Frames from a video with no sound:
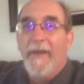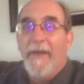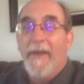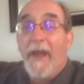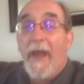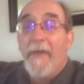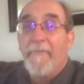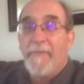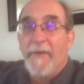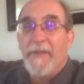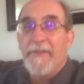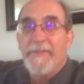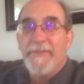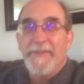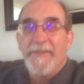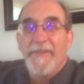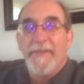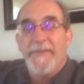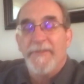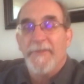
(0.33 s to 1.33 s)
Hi
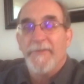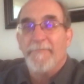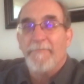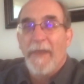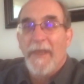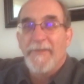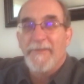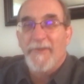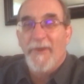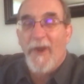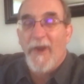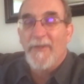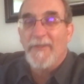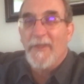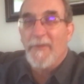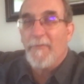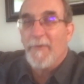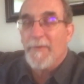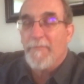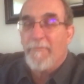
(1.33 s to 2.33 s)
friends, this is Pastor
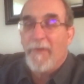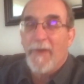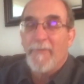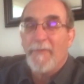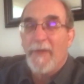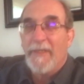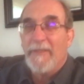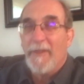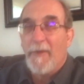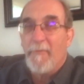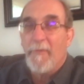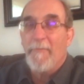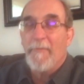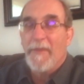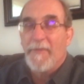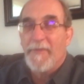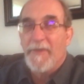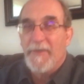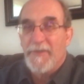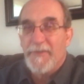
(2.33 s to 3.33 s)
Harley with Broadway Global
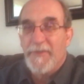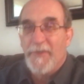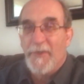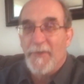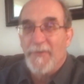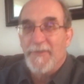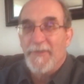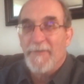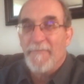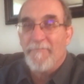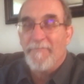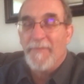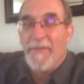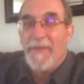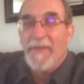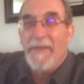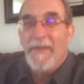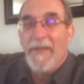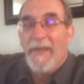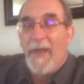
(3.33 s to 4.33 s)
Methodist Church.
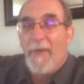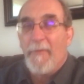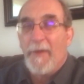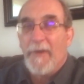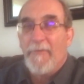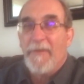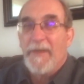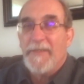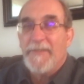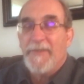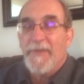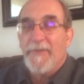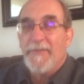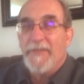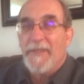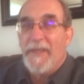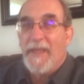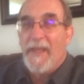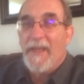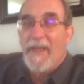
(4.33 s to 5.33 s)
I want to read to you
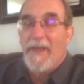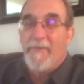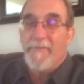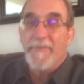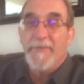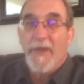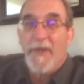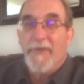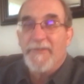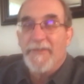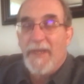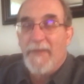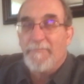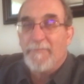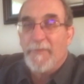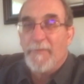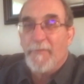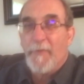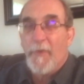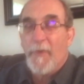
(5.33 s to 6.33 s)
today out of John
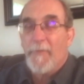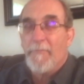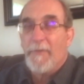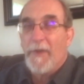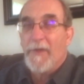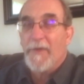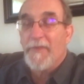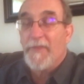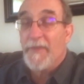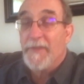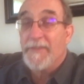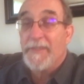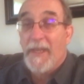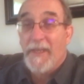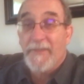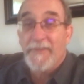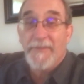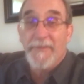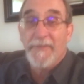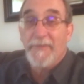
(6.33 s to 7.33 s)
chapter 4, part of the
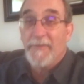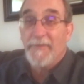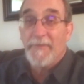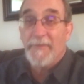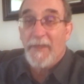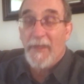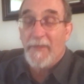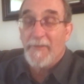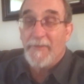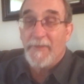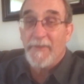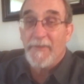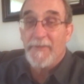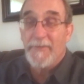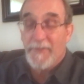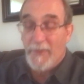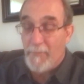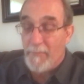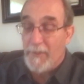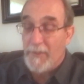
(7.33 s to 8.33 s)
text that the
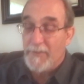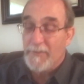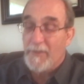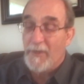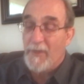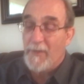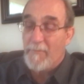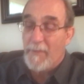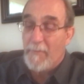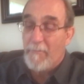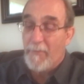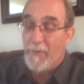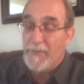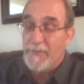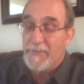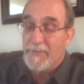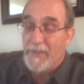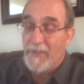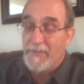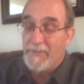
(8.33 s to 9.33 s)
sermon is going to be
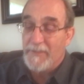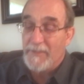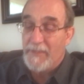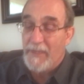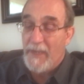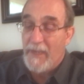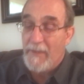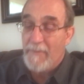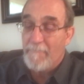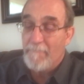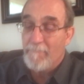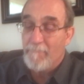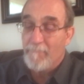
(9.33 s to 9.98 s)
preached on today.